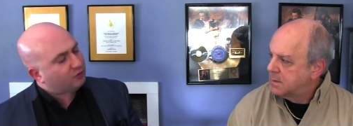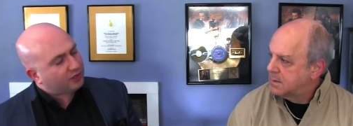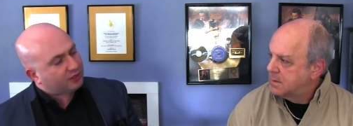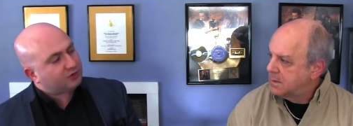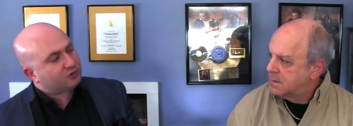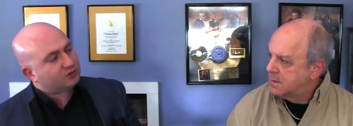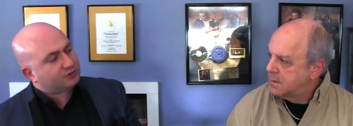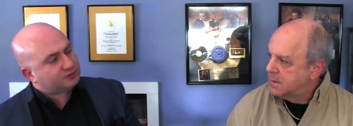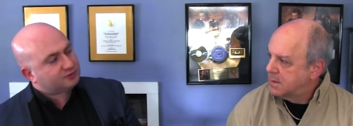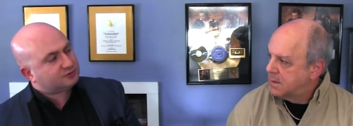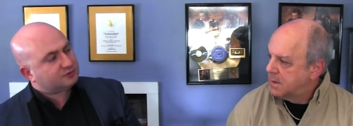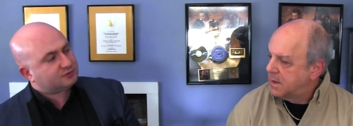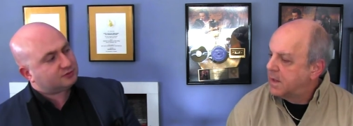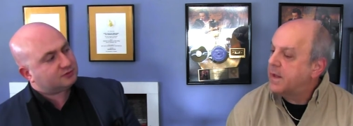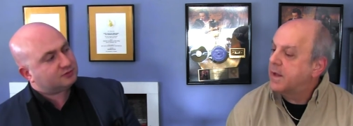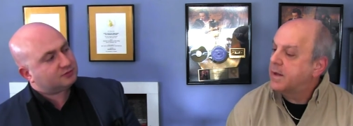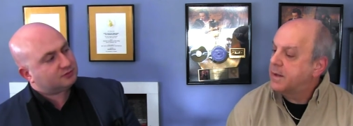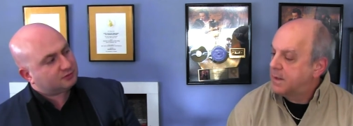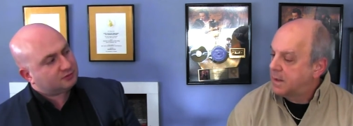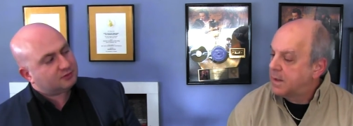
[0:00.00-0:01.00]
Speaker 1: White Noise?
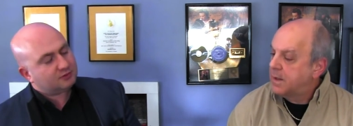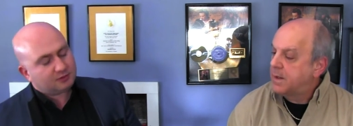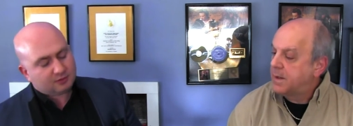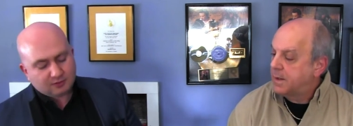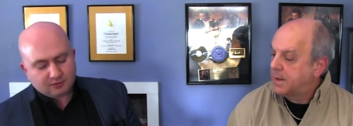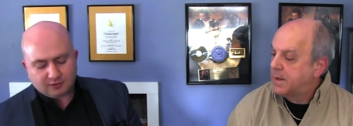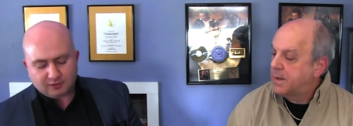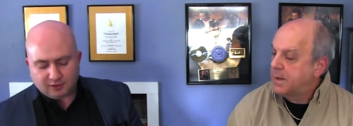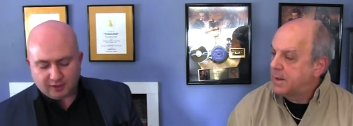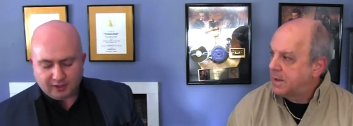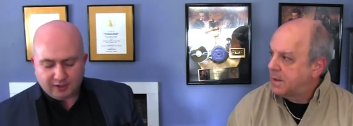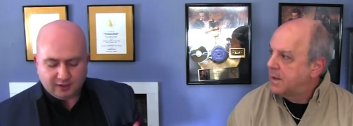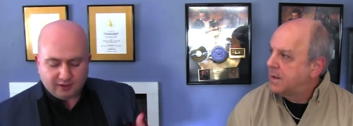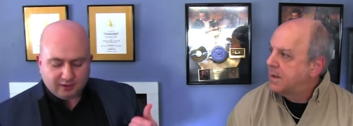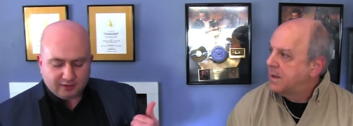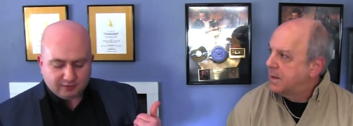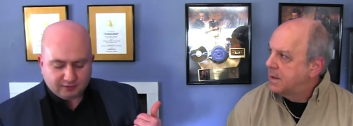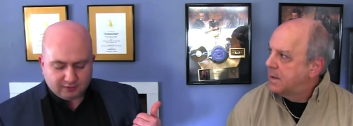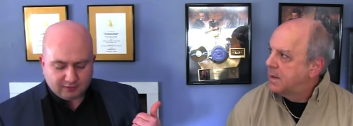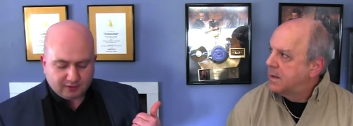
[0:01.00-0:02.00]
Yeah.
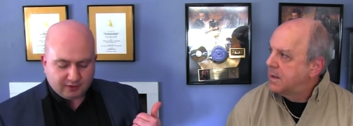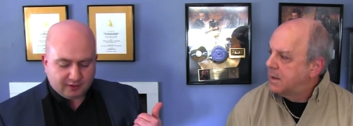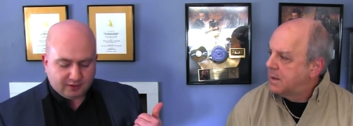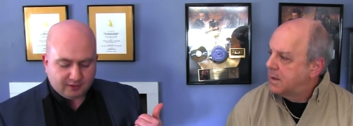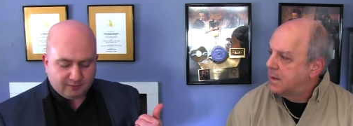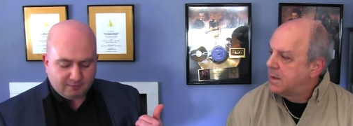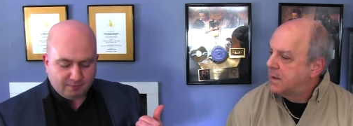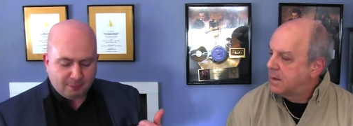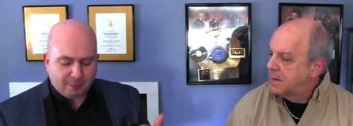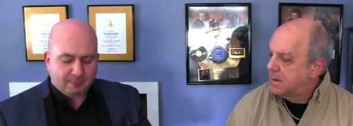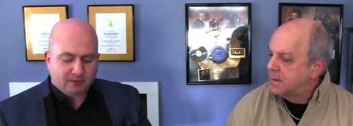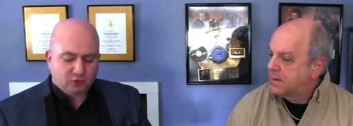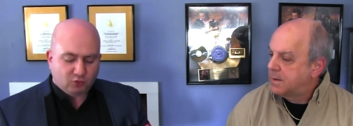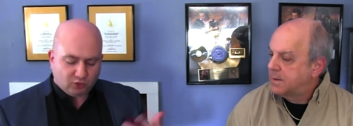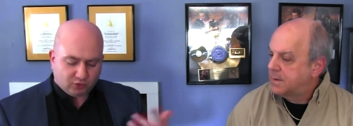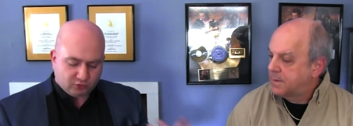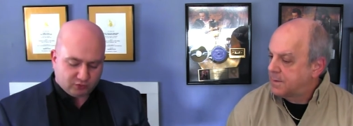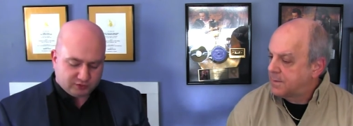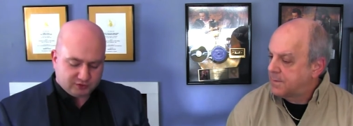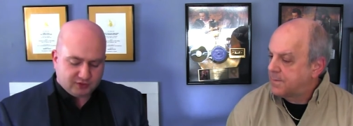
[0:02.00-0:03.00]
And uh, you
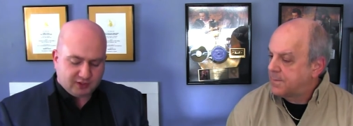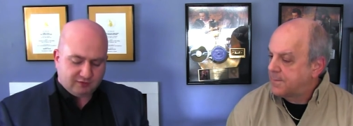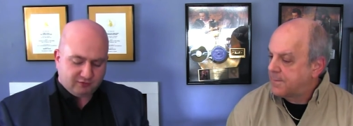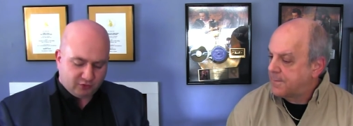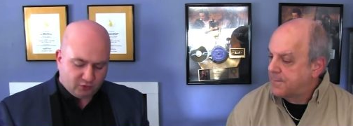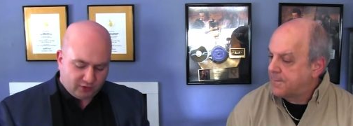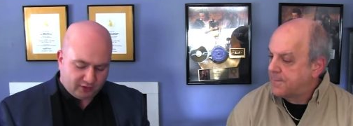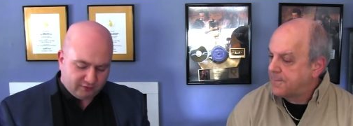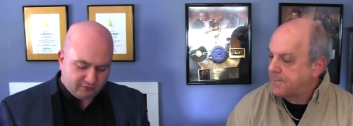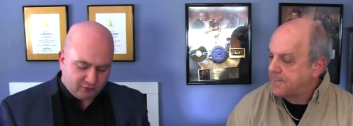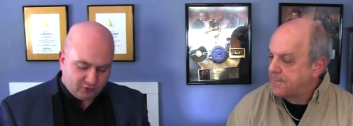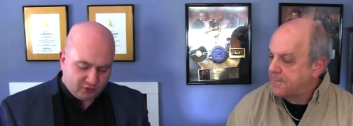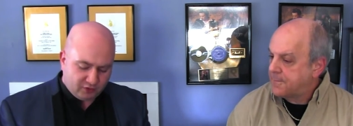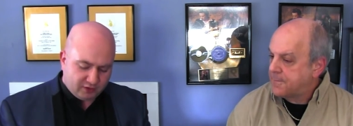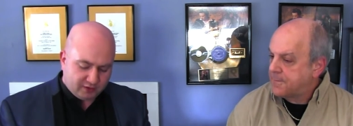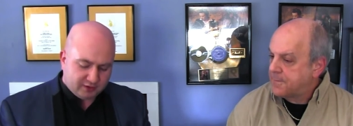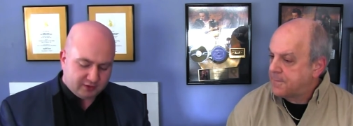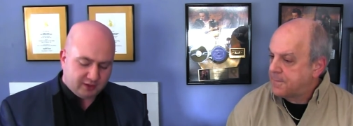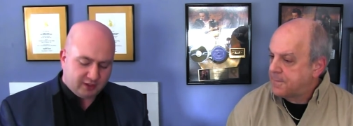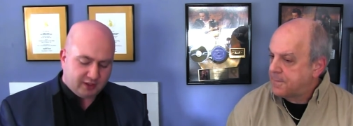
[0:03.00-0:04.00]
worked with Stevie Ray
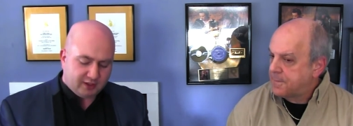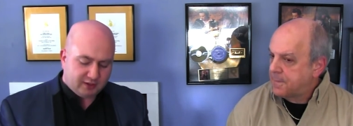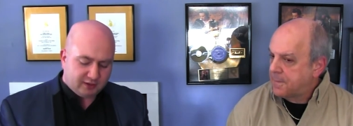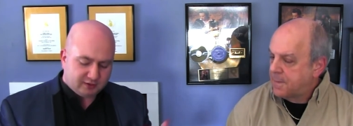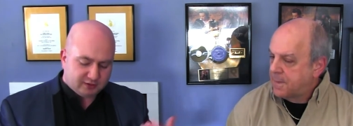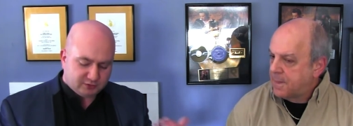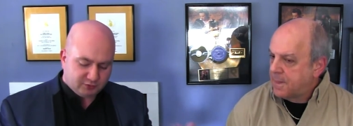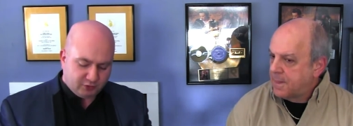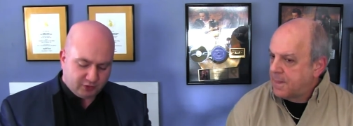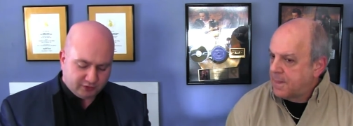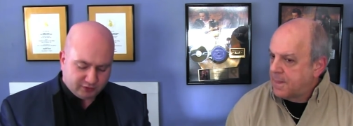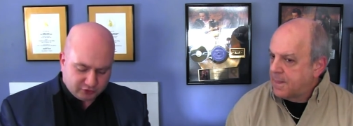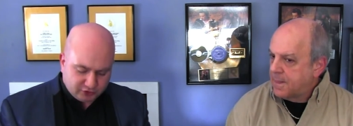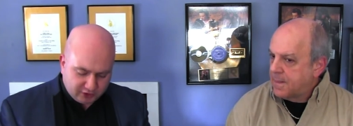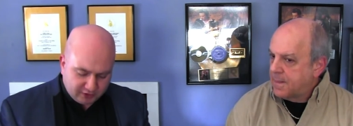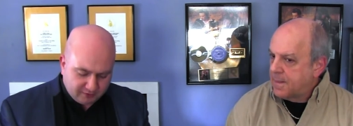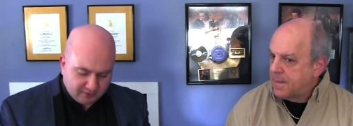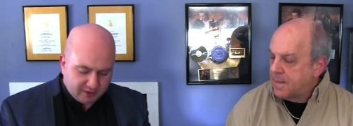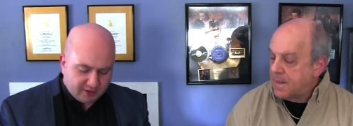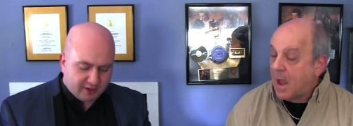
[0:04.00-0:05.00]
Vaughan and his brother
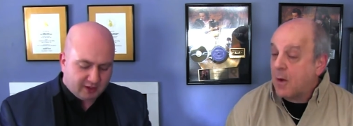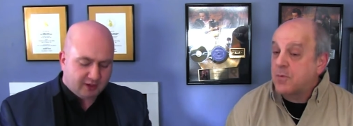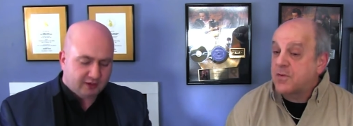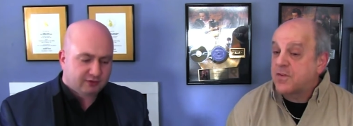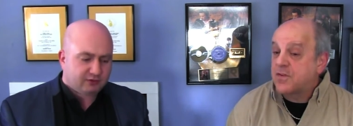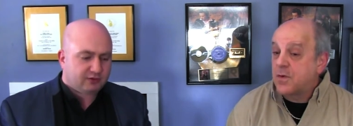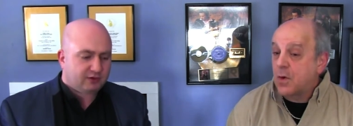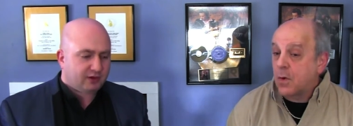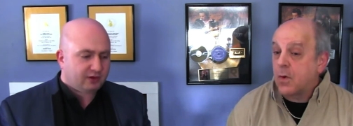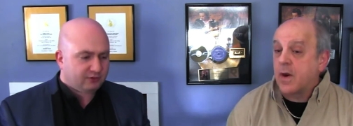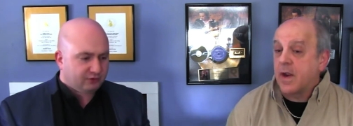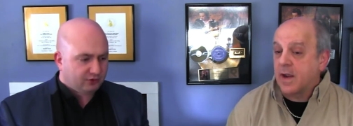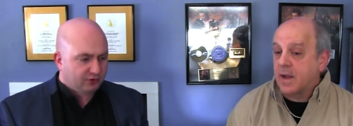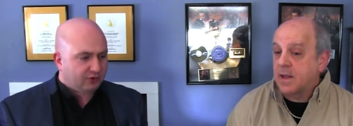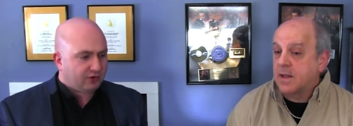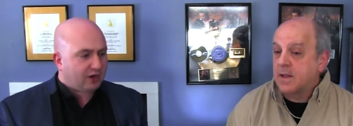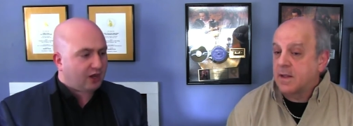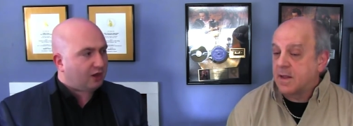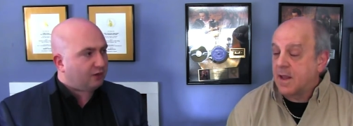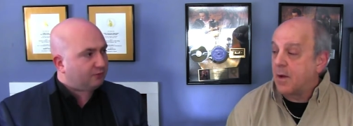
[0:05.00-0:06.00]
Jimmy that was on, during, on
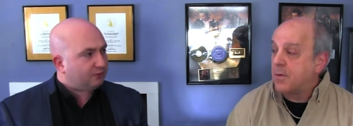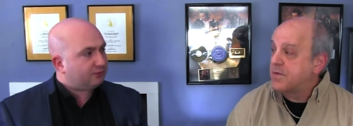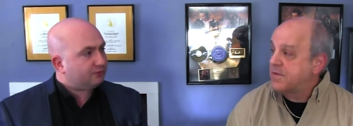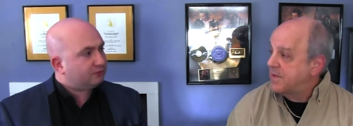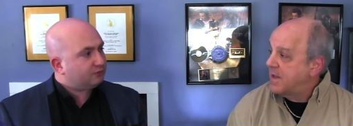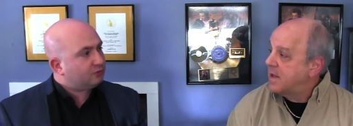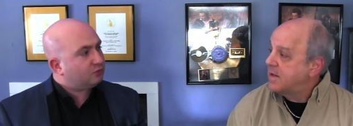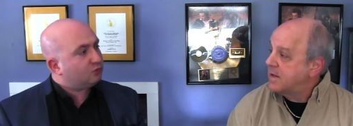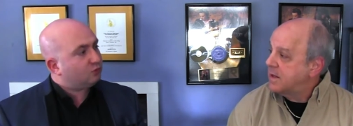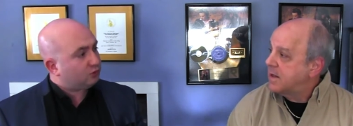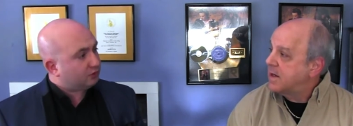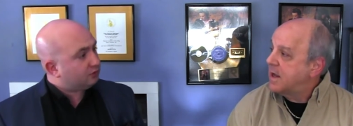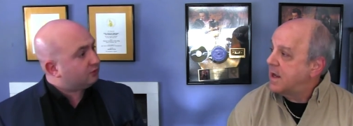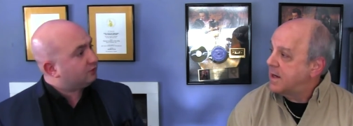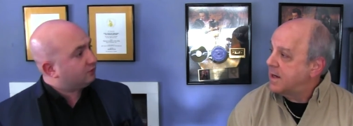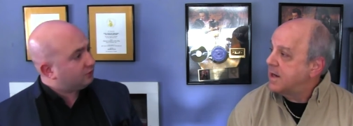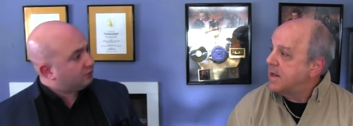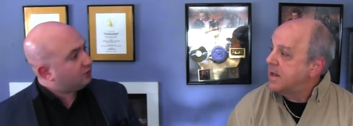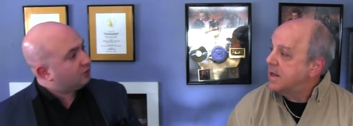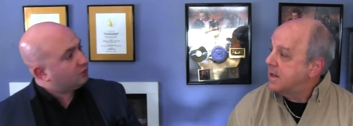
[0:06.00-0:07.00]
their
Speaker 2: album. That was
Speaker 1: nineteen
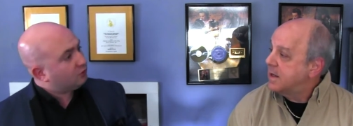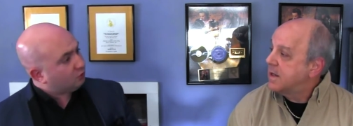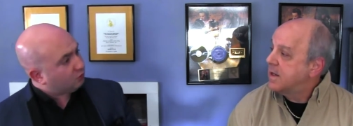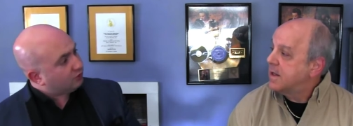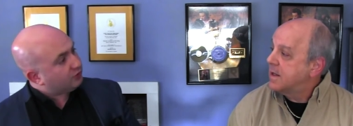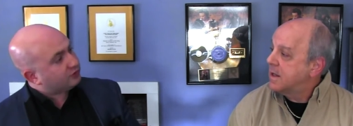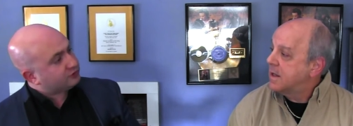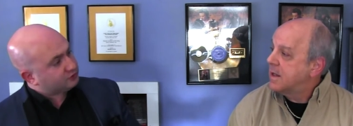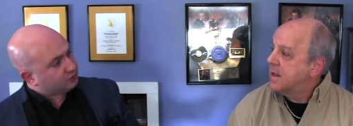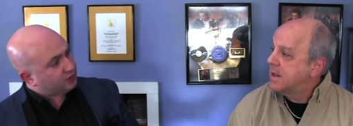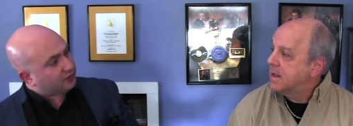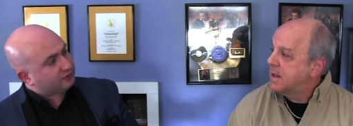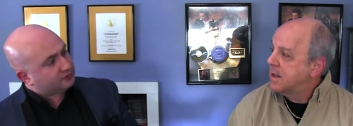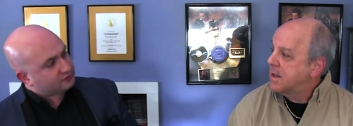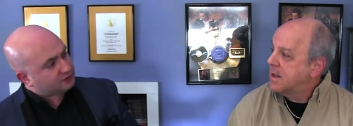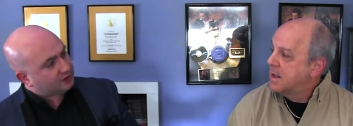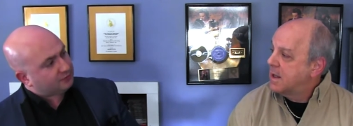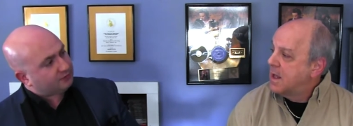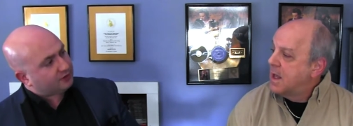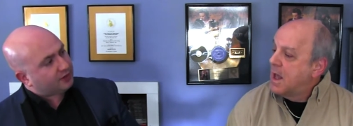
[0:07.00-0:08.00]
ninety. Were, were those around the
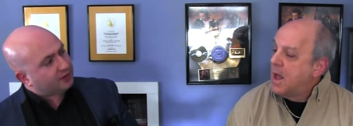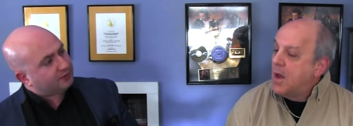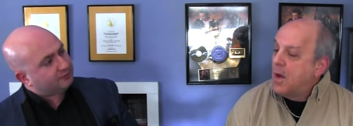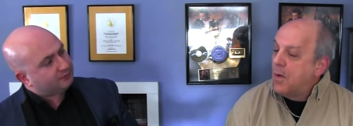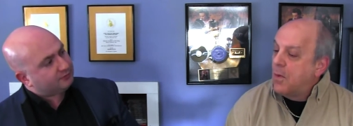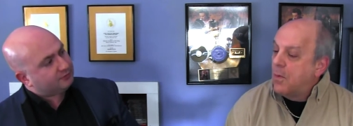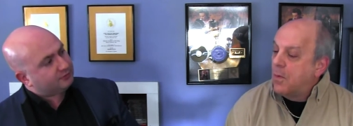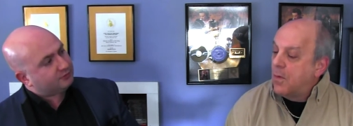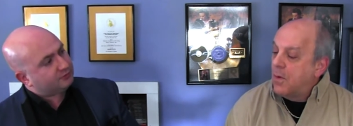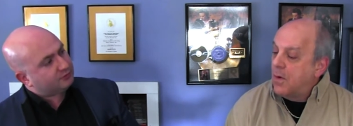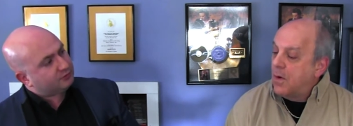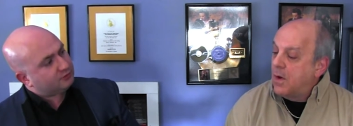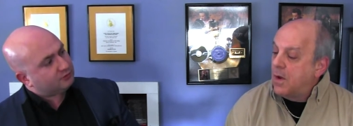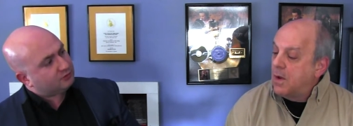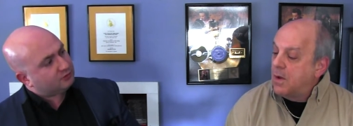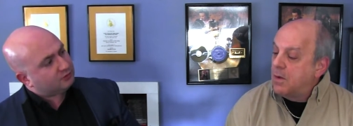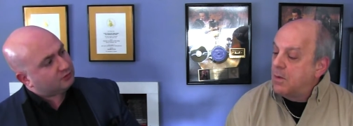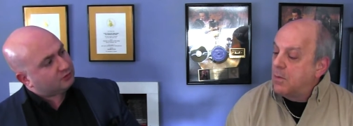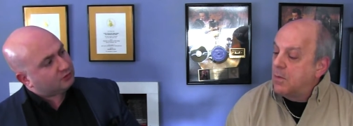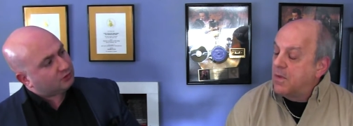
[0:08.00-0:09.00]
same time?
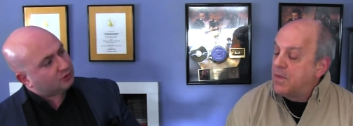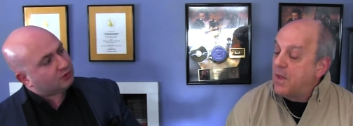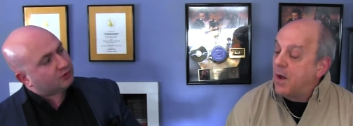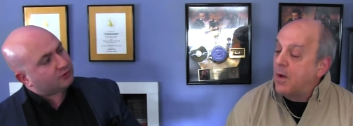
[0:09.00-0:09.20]
Well,